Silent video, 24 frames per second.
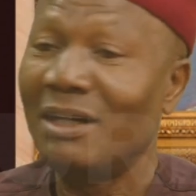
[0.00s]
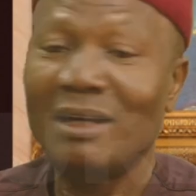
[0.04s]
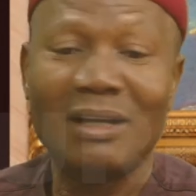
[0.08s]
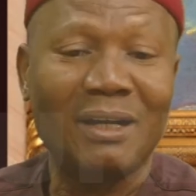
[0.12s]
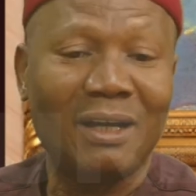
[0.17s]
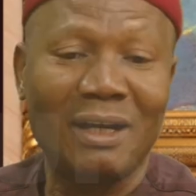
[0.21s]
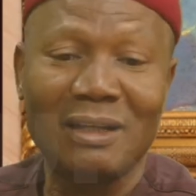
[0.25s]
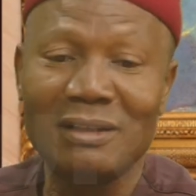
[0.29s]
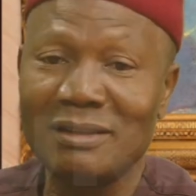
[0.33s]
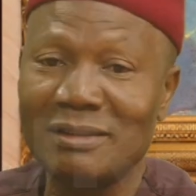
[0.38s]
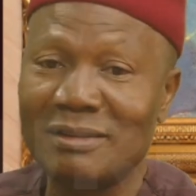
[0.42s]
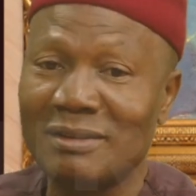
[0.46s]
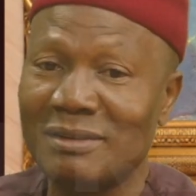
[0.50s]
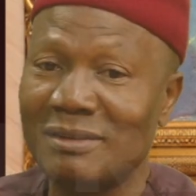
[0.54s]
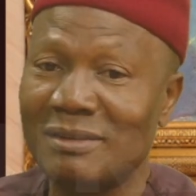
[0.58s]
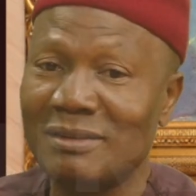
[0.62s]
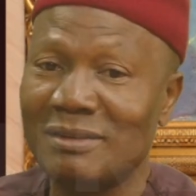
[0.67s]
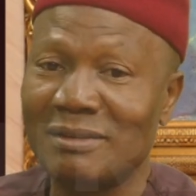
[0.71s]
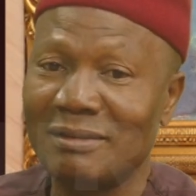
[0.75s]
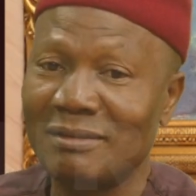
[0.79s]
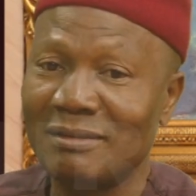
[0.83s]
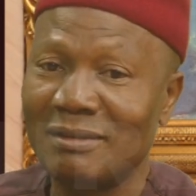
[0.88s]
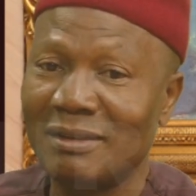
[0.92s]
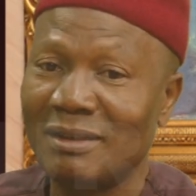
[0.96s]
And
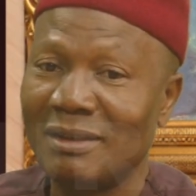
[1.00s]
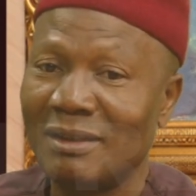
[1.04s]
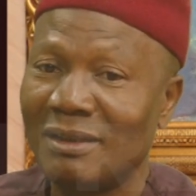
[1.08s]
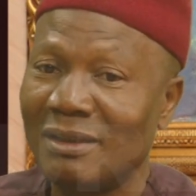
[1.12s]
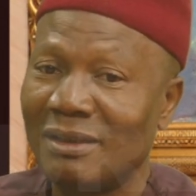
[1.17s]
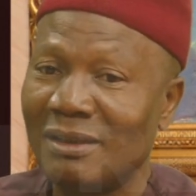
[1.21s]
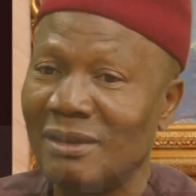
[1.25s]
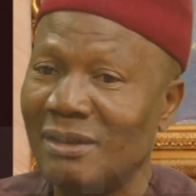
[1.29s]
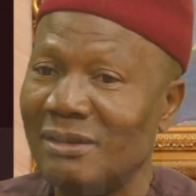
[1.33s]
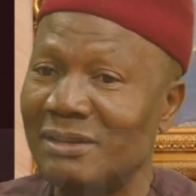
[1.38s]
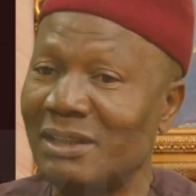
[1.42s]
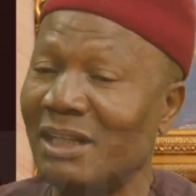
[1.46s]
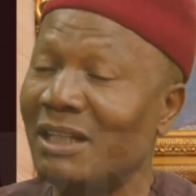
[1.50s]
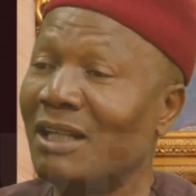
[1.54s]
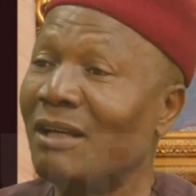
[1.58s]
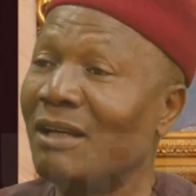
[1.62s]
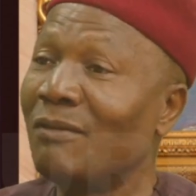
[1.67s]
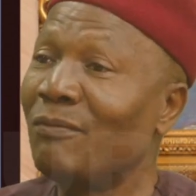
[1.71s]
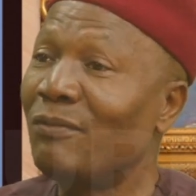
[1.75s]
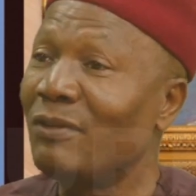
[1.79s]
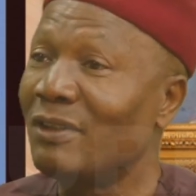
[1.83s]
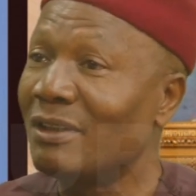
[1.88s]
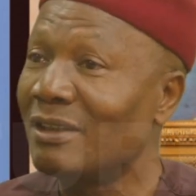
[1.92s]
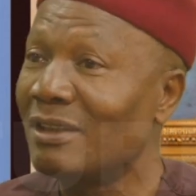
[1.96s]
it's an
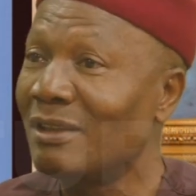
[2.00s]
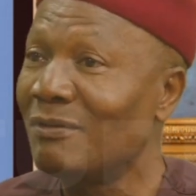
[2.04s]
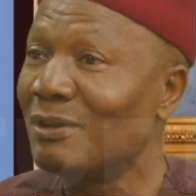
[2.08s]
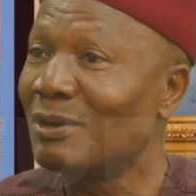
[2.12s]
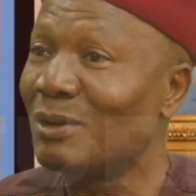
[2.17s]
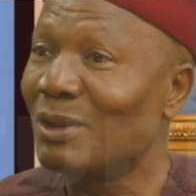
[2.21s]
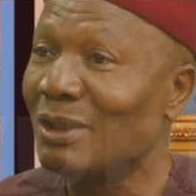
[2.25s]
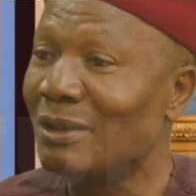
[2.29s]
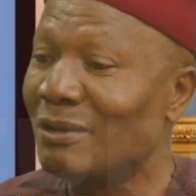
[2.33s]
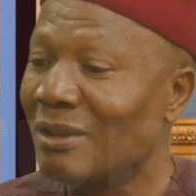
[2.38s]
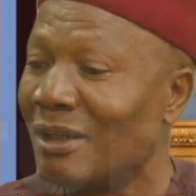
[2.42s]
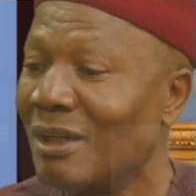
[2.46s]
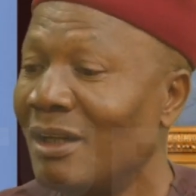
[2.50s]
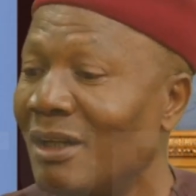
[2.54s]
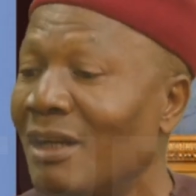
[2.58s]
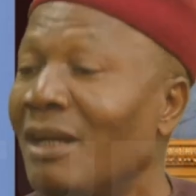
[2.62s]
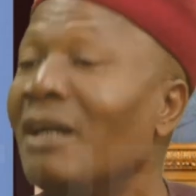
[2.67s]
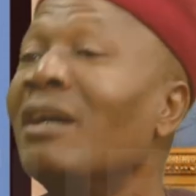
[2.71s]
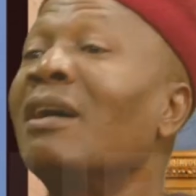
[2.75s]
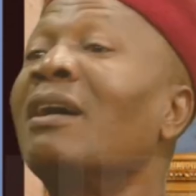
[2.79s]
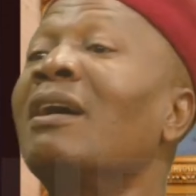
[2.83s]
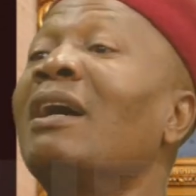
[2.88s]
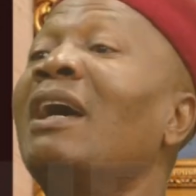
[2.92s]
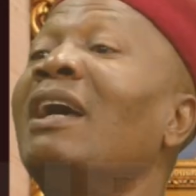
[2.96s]
envy, even though the
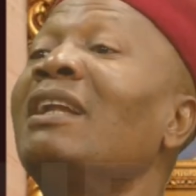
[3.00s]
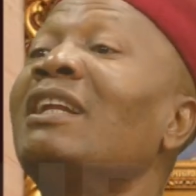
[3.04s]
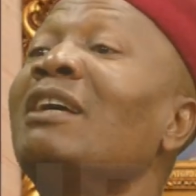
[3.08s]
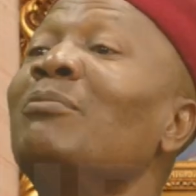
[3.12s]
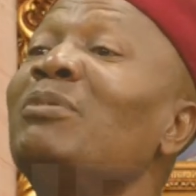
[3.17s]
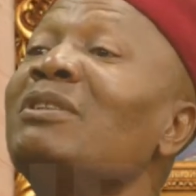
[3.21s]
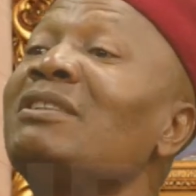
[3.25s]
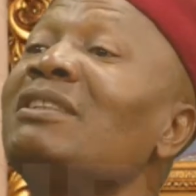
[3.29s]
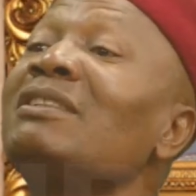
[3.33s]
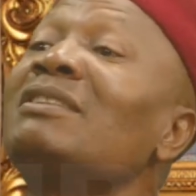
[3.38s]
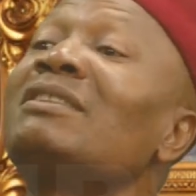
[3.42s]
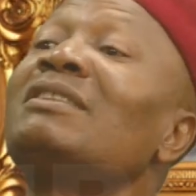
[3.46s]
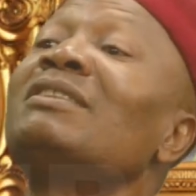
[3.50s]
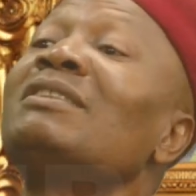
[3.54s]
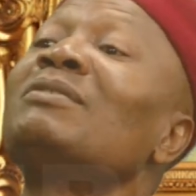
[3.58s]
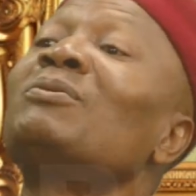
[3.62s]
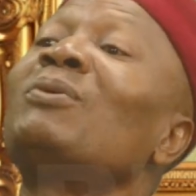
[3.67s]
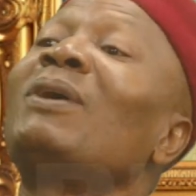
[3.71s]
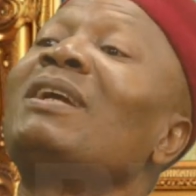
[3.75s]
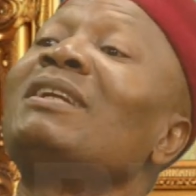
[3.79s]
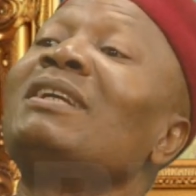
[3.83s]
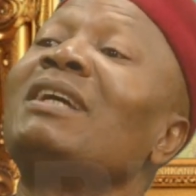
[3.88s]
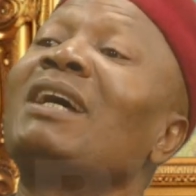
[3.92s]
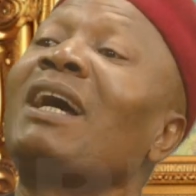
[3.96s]
NNPC is still
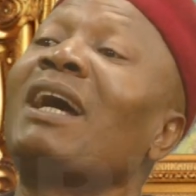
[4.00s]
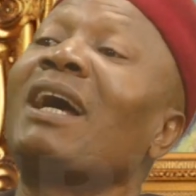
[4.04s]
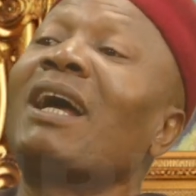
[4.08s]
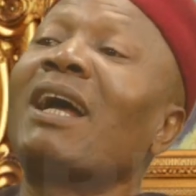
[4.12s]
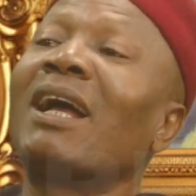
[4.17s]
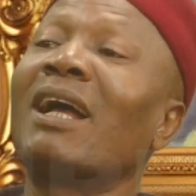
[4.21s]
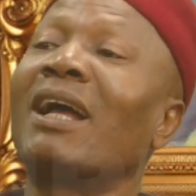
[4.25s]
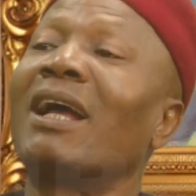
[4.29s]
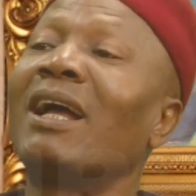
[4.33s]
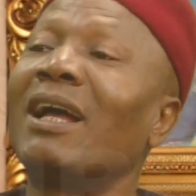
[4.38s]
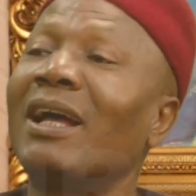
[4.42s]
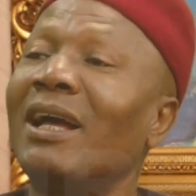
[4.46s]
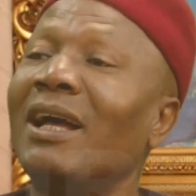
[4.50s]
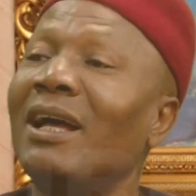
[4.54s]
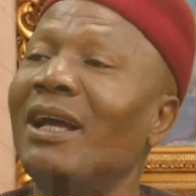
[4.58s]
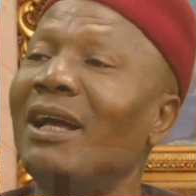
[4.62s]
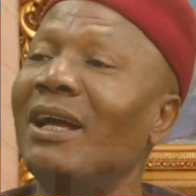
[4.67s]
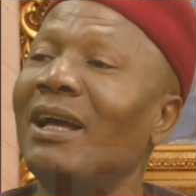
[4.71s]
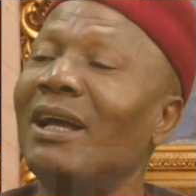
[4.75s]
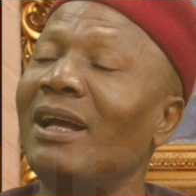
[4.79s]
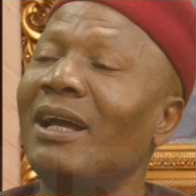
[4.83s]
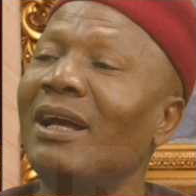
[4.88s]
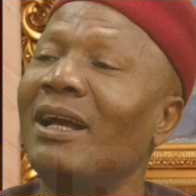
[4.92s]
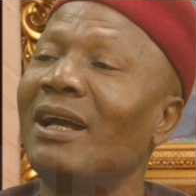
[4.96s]
where they are,
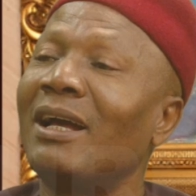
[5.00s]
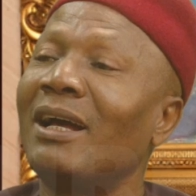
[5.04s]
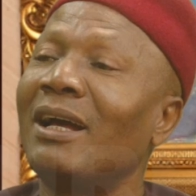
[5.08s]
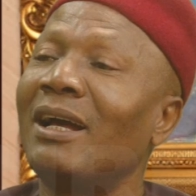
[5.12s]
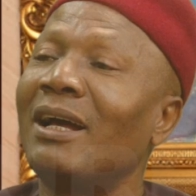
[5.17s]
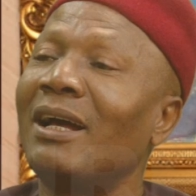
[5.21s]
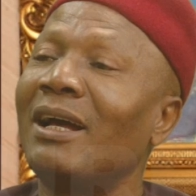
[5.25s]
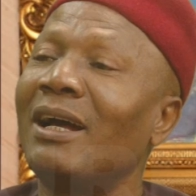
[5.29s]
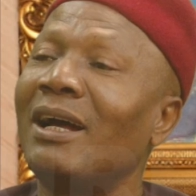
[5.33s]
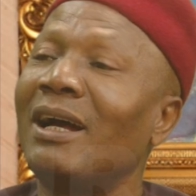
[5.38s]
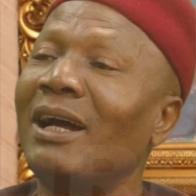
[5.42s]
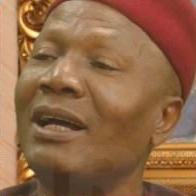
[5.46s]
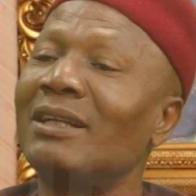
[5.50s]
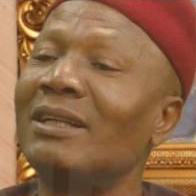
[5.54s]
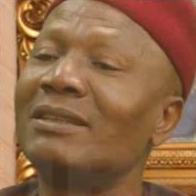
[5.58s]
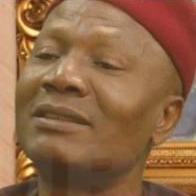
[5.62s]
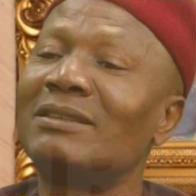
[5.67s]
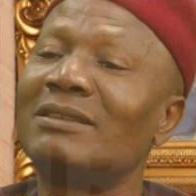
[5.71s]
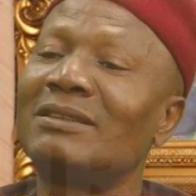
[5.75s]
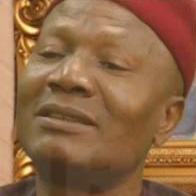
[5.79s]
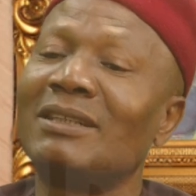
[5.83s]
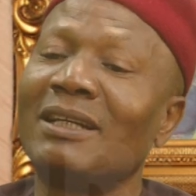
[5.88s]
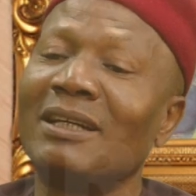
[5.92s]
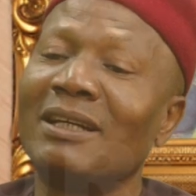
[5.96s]

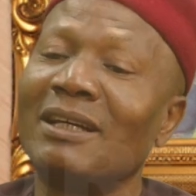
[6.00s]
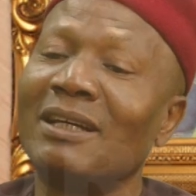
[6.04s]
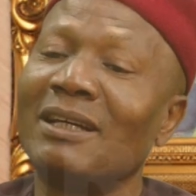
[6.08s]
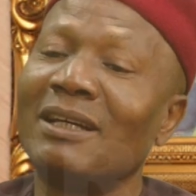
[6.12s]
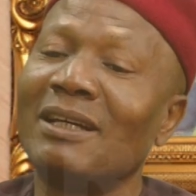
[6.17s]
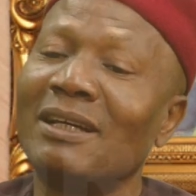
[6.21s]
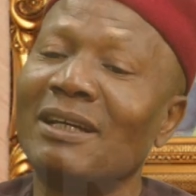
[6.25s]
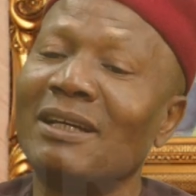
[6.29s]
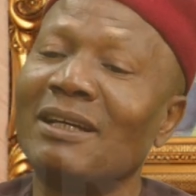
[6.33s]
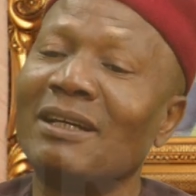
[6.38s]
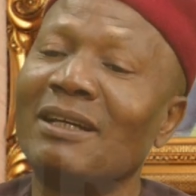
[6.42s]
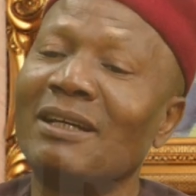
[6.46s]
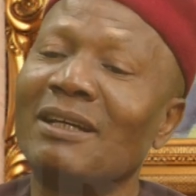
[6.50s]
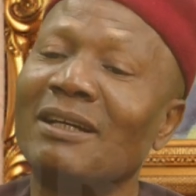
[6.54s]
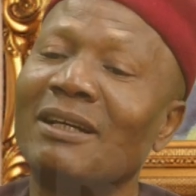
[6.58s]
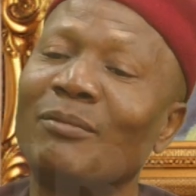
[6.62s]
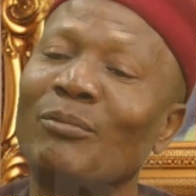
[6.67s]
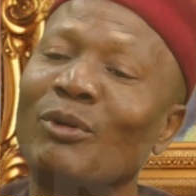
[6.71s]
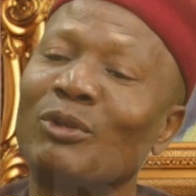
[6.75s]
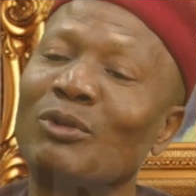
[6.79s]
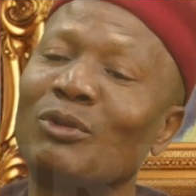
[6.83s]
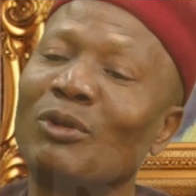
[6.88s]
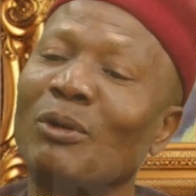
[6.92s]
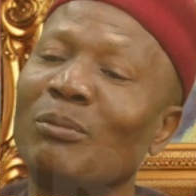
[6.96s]
as a
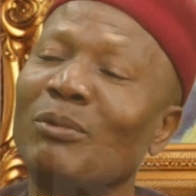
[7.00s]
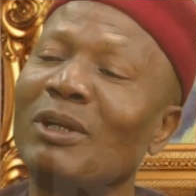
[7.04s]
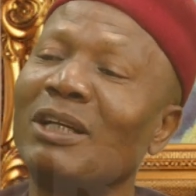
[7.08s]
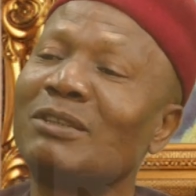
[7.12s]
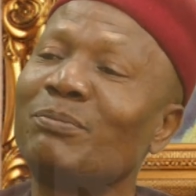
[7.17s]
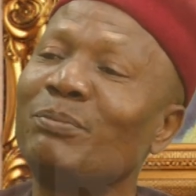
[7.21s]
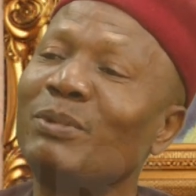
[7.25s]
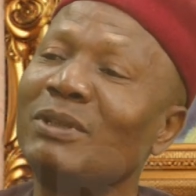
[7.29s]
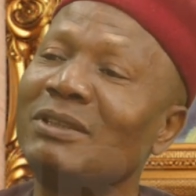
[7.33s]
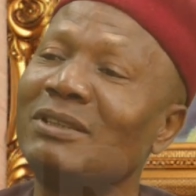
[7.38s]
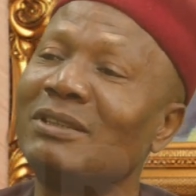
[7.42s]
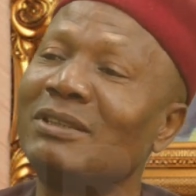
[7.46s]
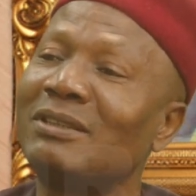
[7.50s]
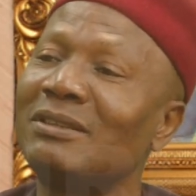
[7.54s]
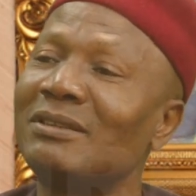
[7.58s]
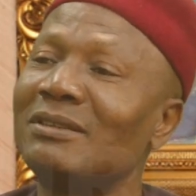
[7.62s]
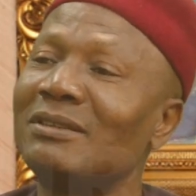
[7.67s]
bottomless pit.